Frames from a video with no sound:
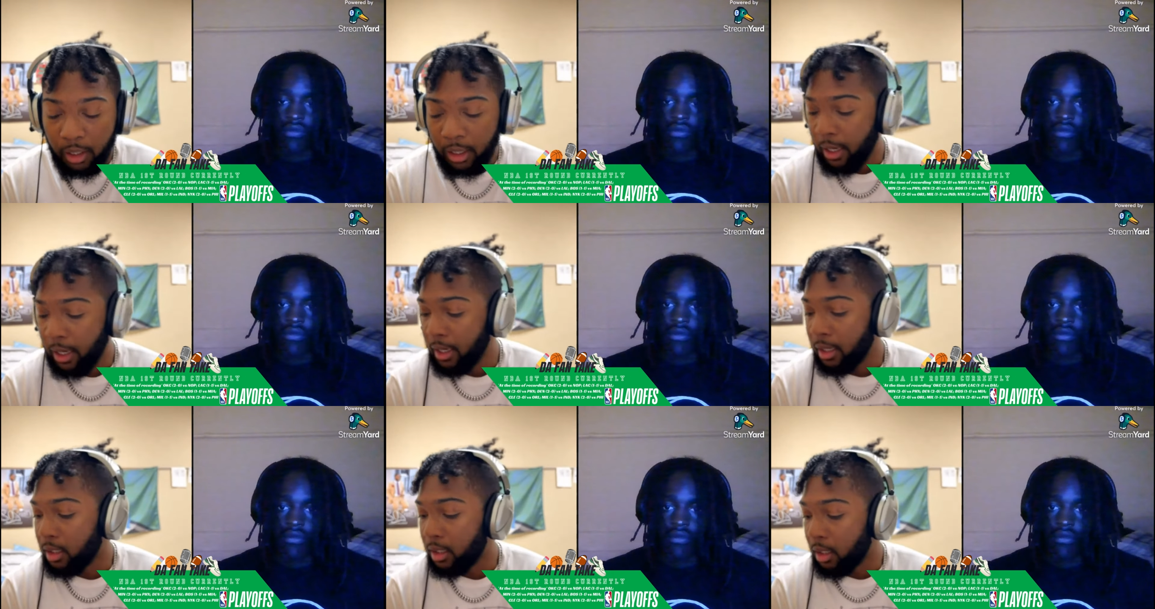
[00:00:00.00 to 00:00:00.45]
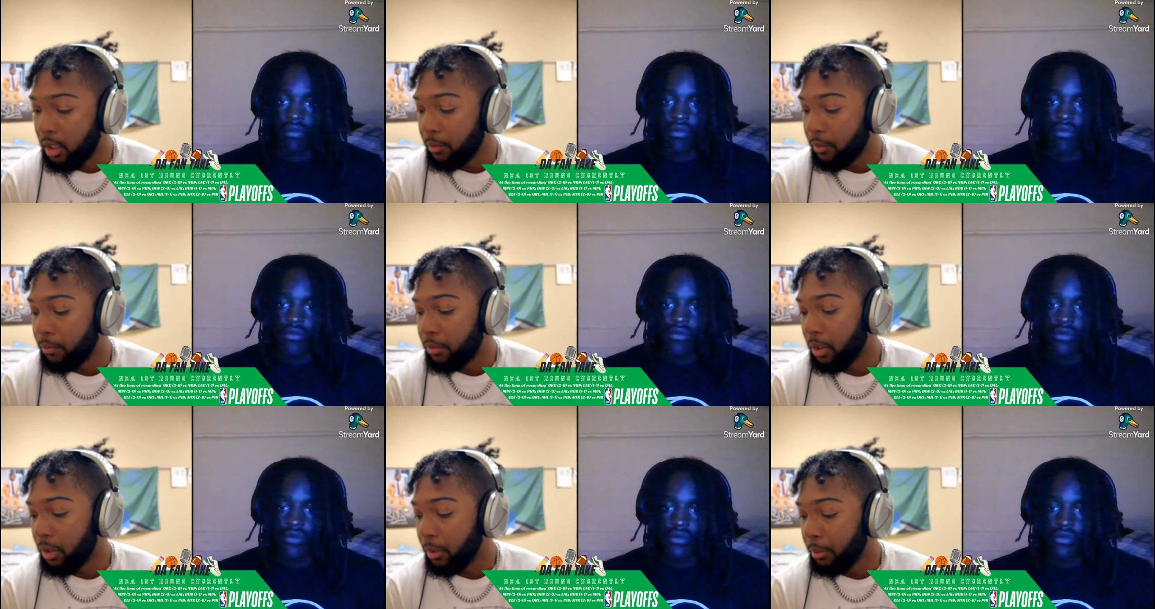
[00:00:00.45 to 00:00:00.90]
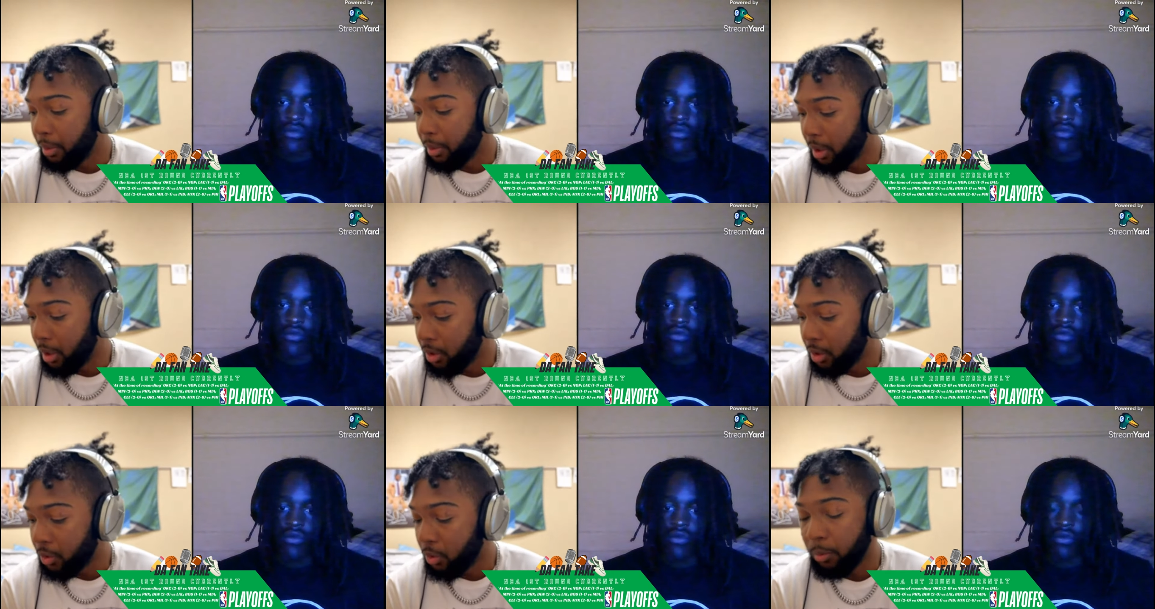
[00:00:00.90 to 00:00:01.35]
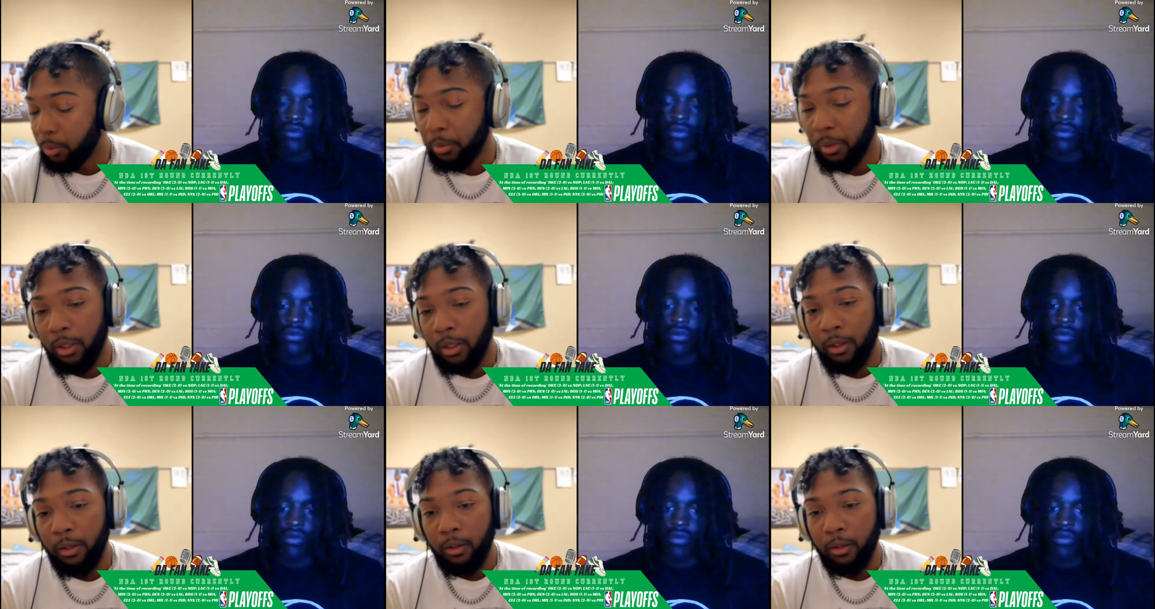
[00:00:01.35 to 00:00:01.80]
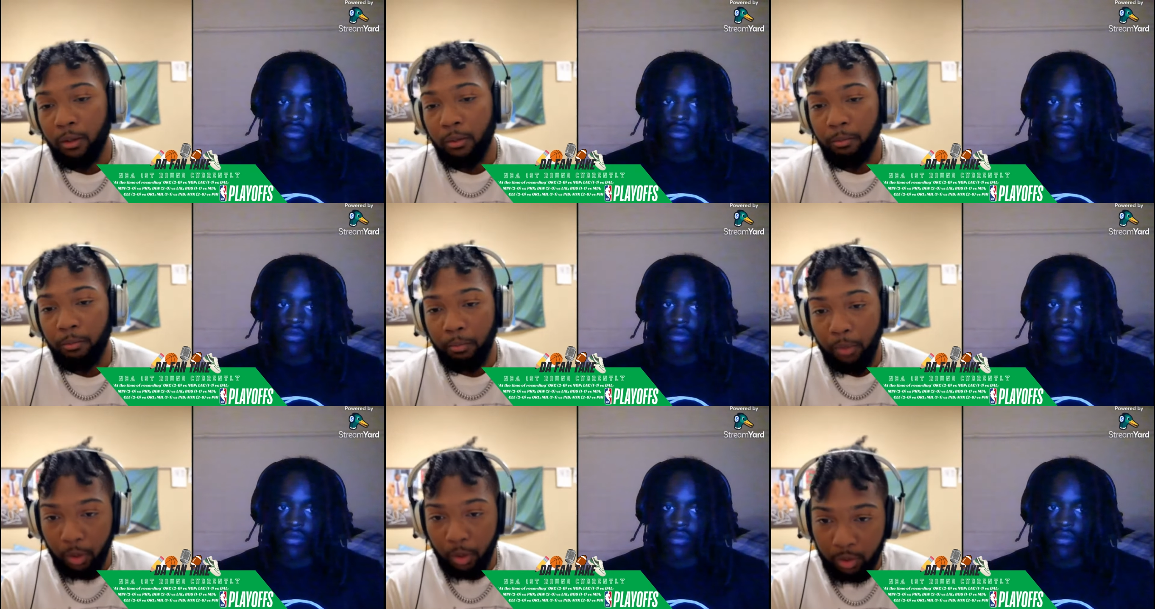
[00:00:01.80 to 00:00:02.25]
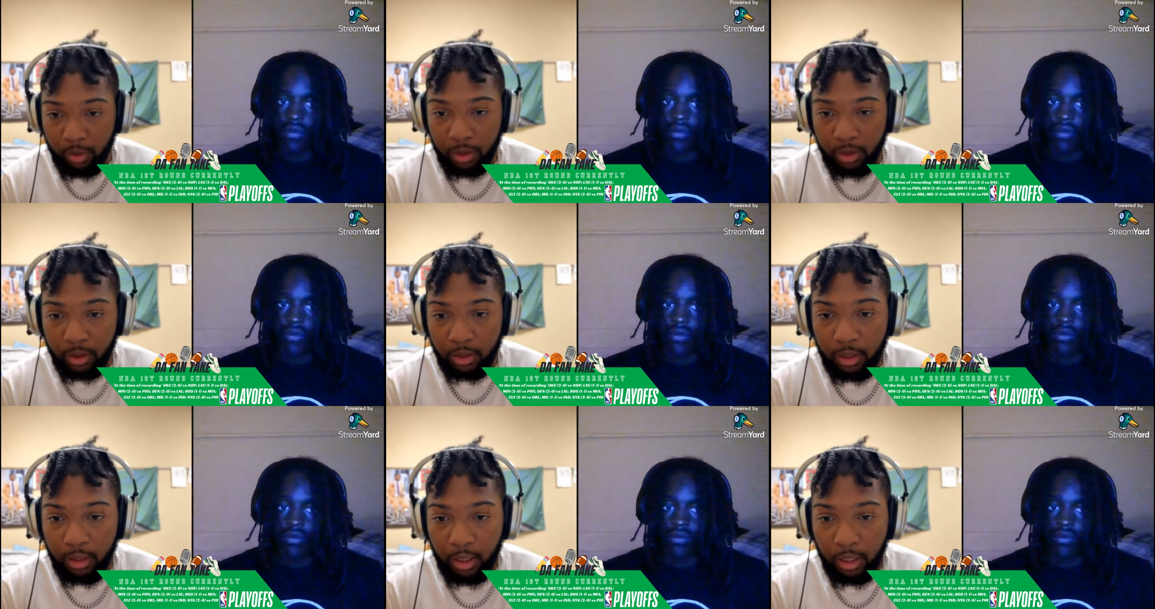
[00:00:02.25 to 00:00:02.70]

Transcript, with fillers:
Speaker 1: and the key for the Bucks would be Middleton.